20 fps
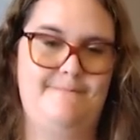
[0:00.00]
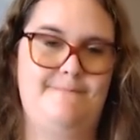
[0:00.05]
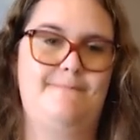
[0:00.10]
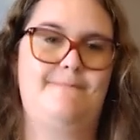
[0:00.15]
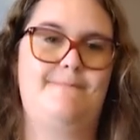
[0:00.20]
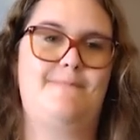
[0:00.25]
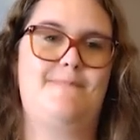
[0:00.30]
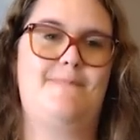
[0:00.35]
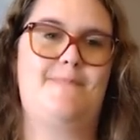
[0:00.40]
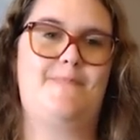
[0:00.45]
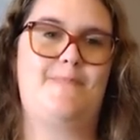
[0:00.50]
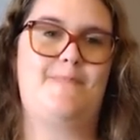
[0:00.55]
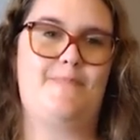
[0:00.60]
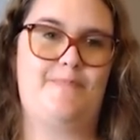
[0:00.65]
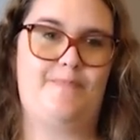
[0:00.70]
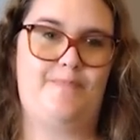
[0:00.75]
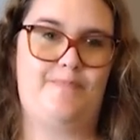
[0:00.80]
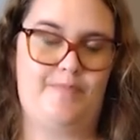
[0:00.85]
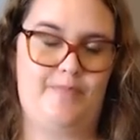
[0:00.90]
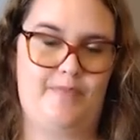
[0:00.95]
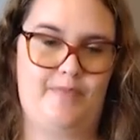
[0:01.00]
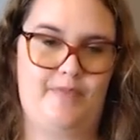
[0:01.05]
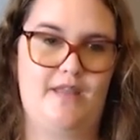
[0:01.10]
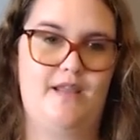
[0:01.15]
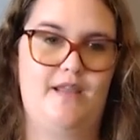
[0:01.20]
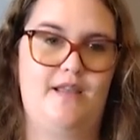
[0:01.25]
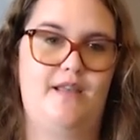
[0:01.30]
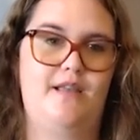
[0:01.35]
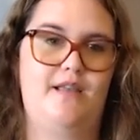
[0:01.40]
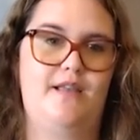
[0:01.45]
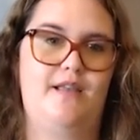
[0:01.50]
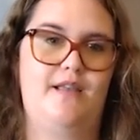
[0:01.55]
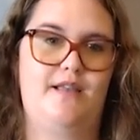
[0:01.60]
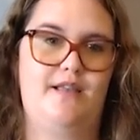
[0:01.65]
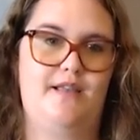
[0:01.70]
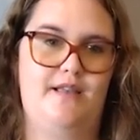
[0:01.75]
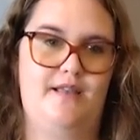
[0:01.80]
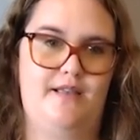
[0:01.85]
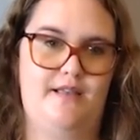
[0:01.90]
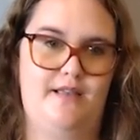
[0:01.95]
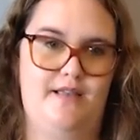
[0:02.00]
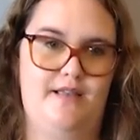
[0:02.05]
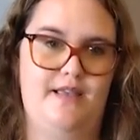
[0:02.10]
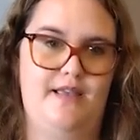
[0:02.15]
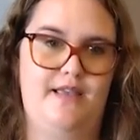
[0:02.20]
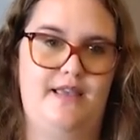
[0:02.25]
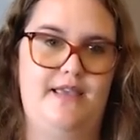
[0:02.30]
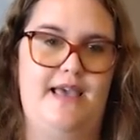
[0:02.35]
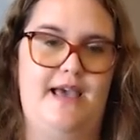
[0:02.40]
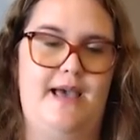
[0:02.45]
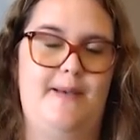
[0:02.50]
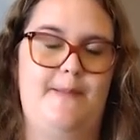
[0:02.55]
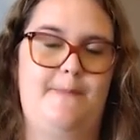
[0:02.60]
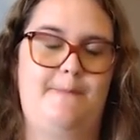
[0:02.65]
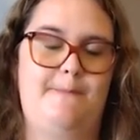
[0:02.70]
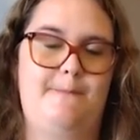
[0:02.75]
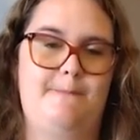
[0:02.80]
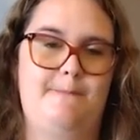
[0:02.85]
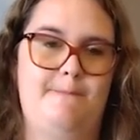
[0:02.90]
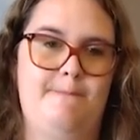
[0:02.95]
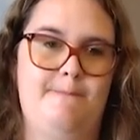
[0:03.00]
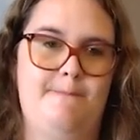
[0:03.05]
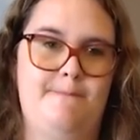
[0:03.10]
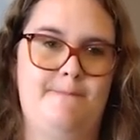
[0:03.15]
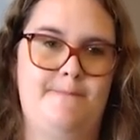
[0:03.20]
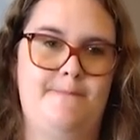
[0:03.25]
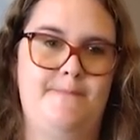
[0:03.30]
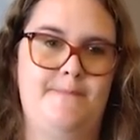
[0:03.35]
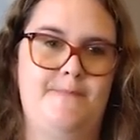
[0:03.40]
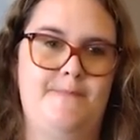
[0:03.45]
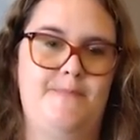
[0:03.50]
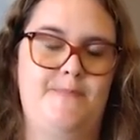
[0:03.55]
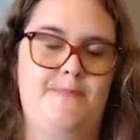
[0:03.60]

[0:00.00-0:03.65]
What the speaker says: No words are spoken by the person on screen.